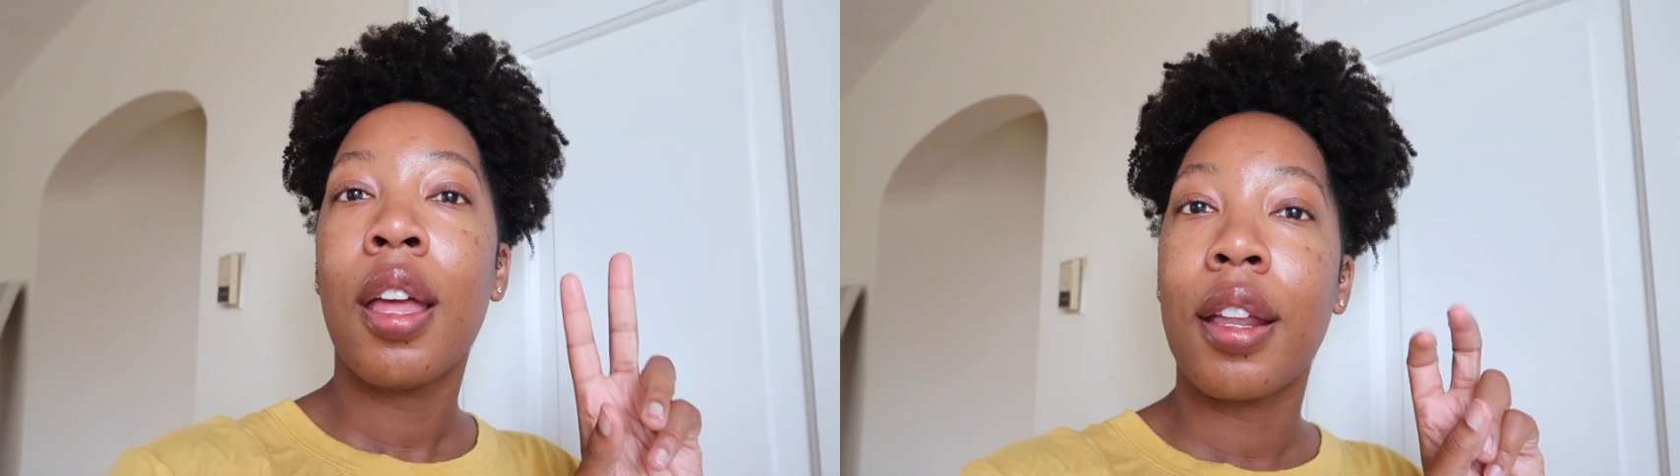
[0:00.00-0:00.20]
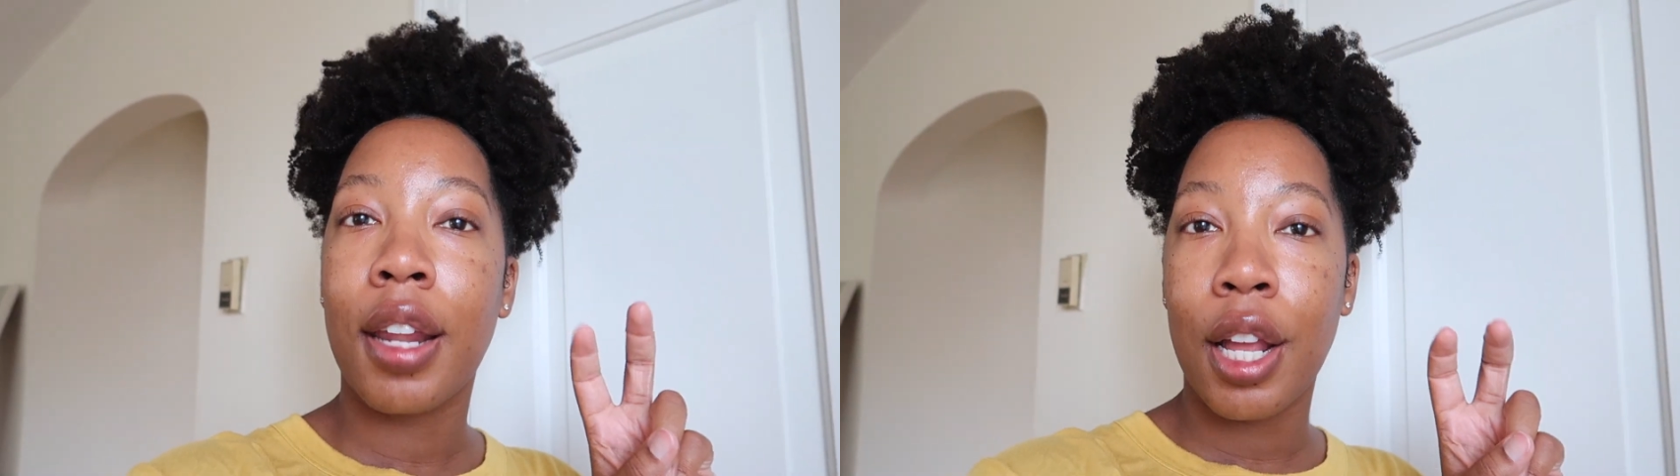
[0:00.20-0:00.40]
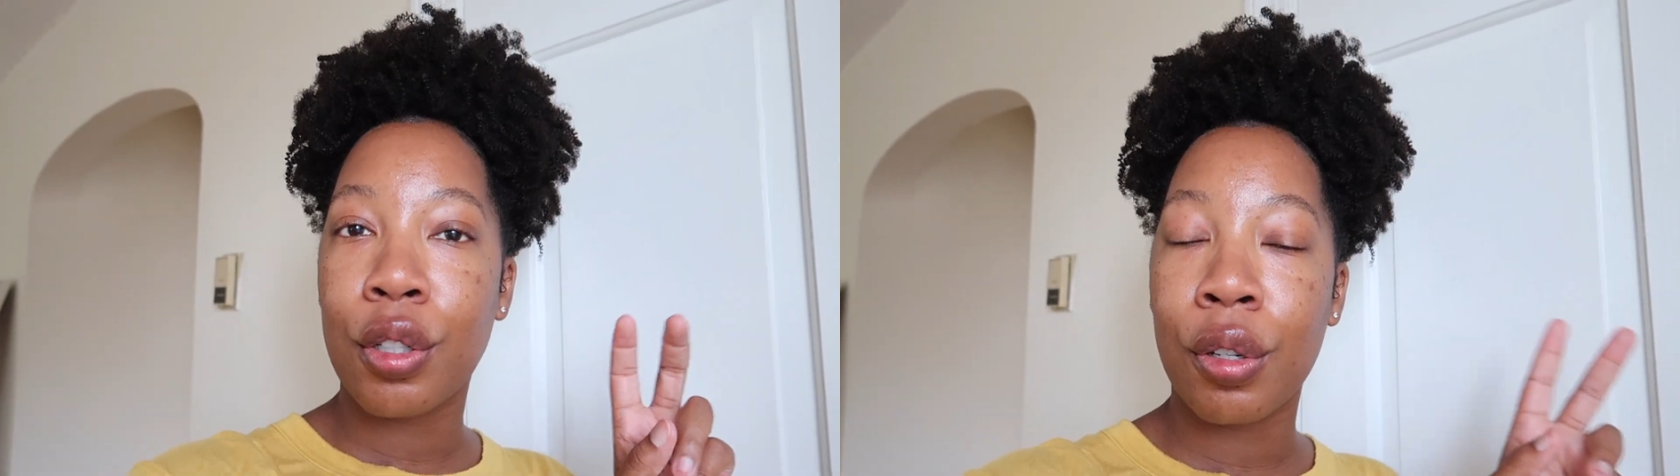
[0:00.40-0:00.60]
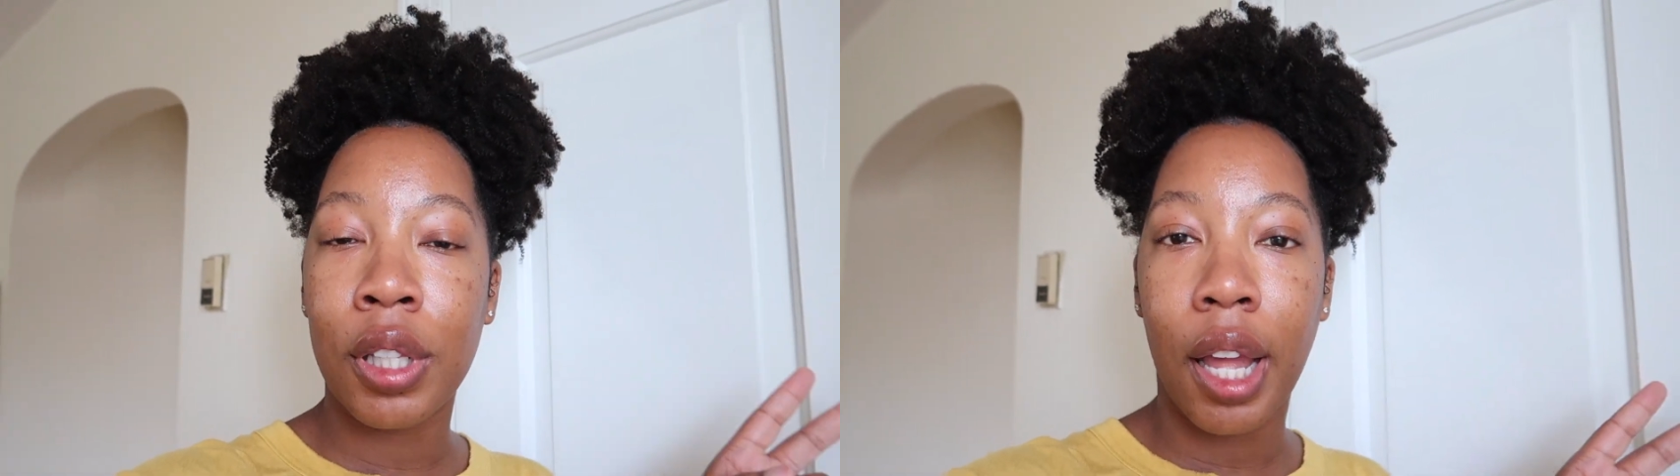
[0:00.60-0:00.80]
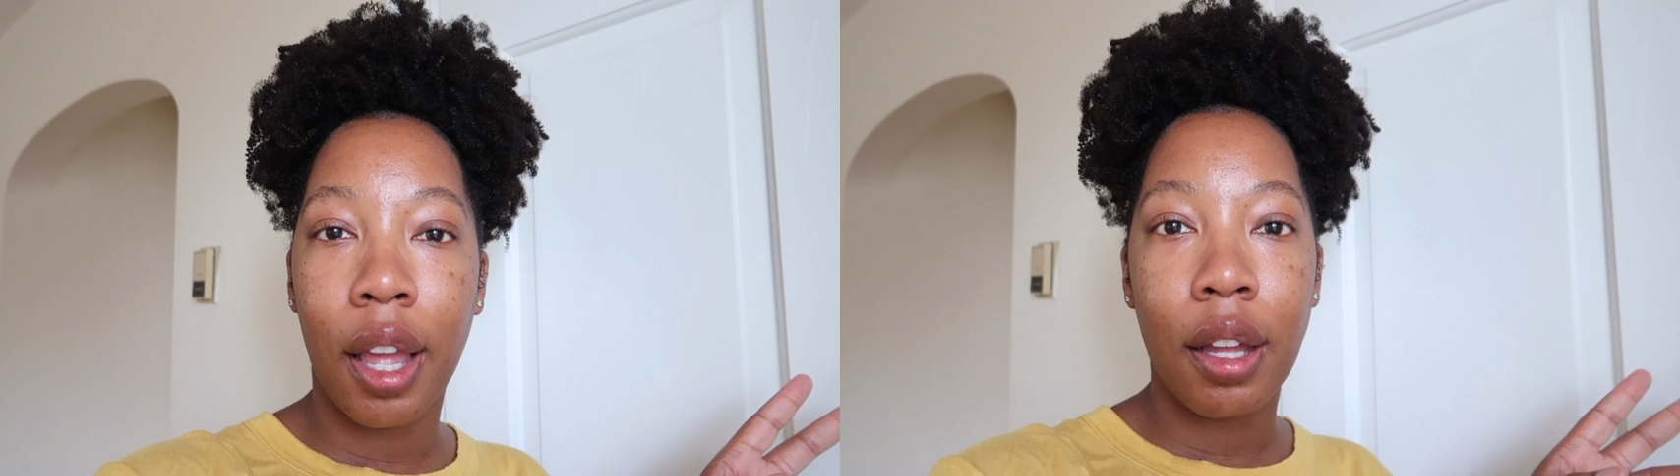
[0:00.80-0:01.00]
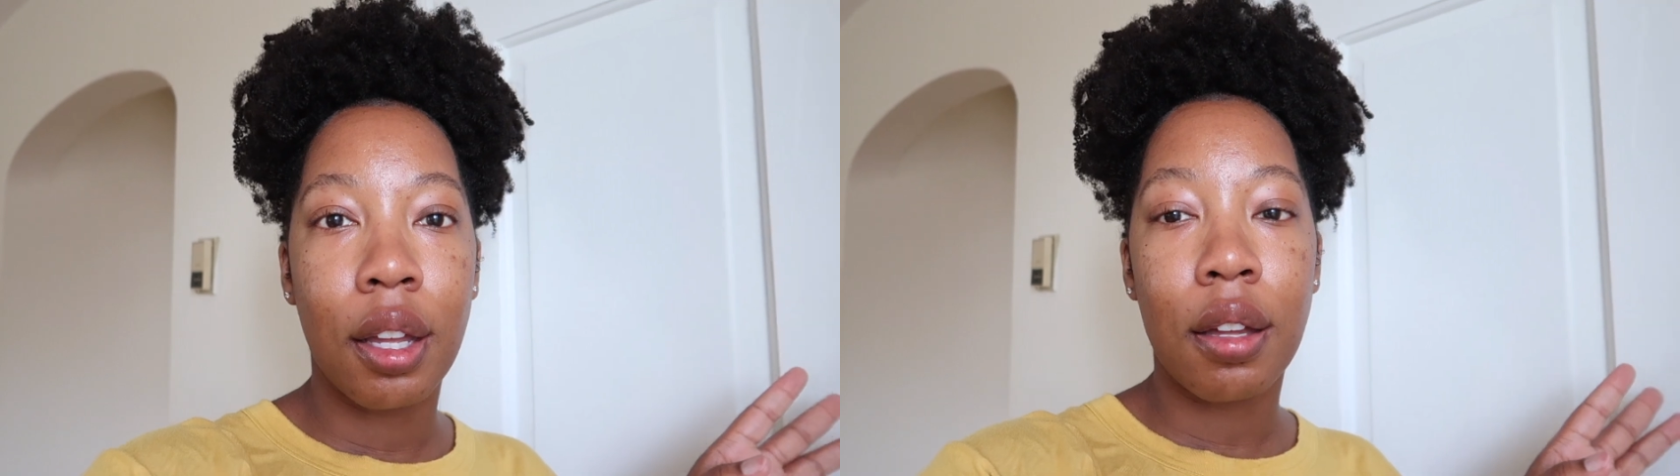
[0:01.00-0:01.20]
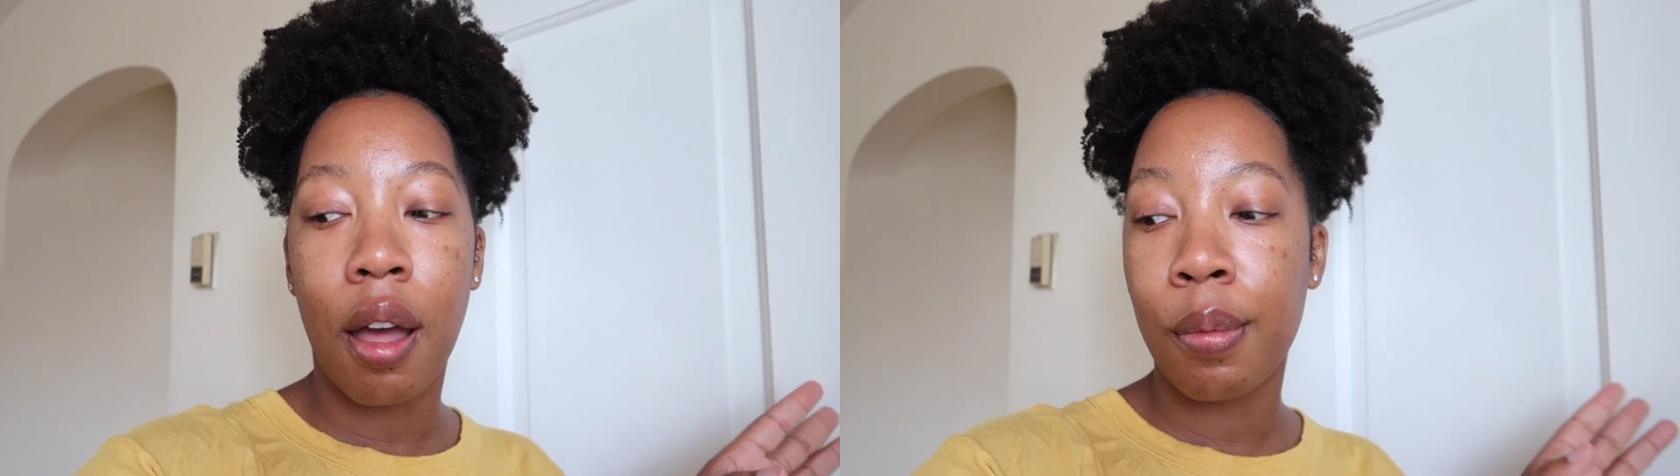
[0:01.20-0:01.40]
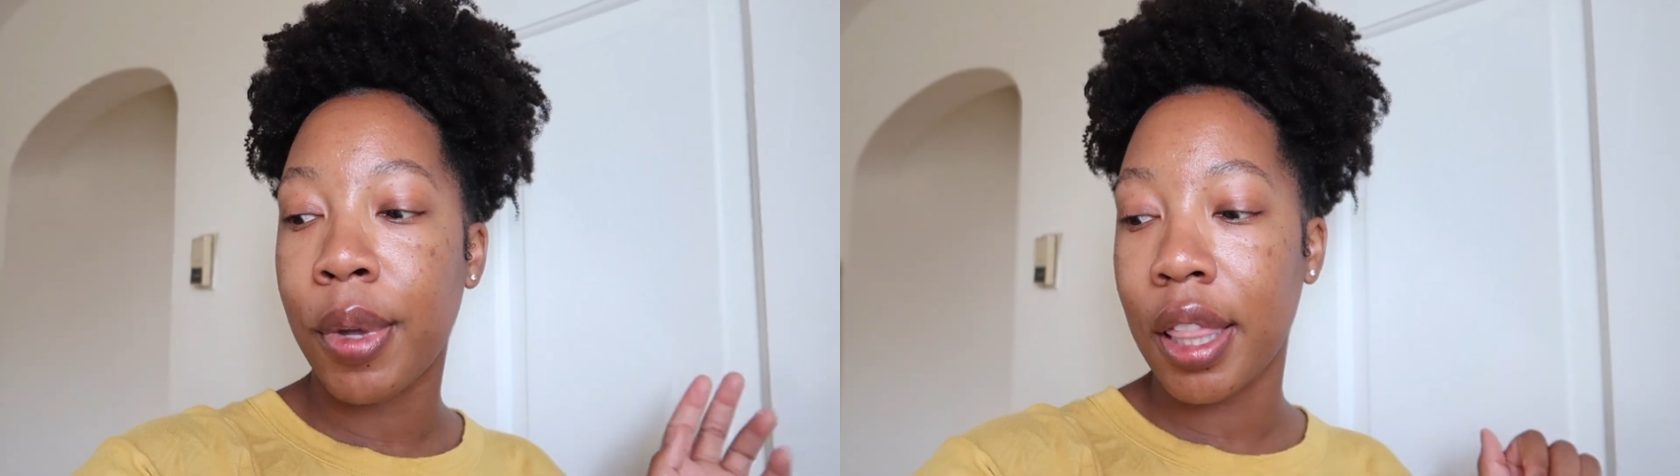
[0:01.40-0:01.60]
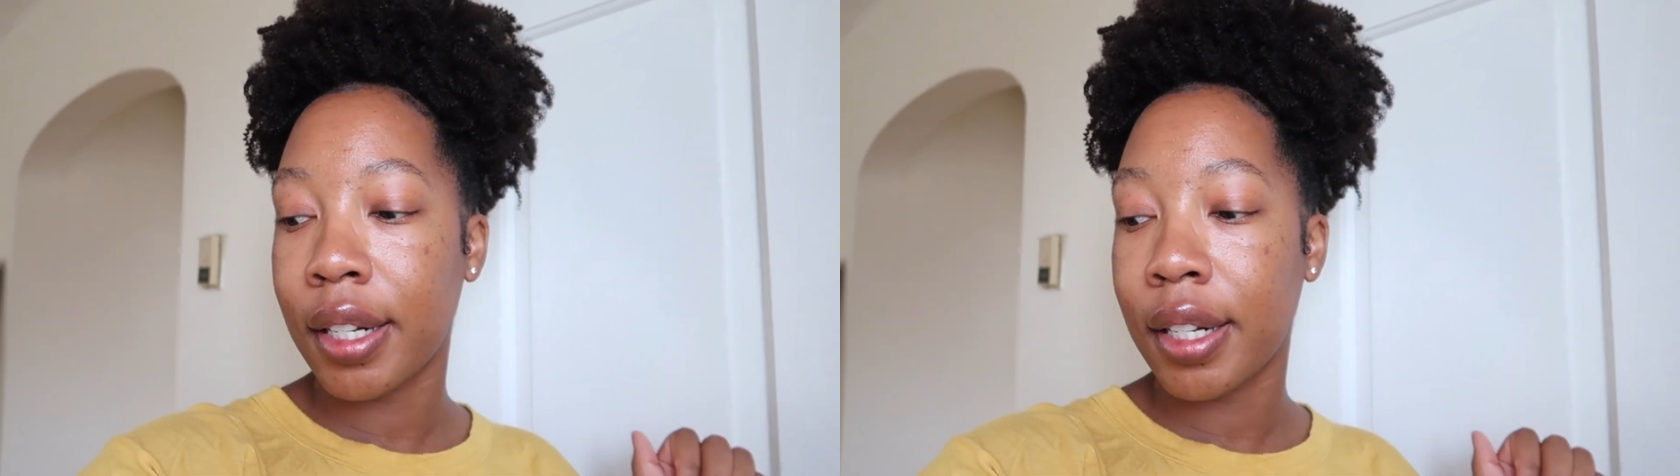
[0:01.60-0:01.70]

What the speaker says: natural like by the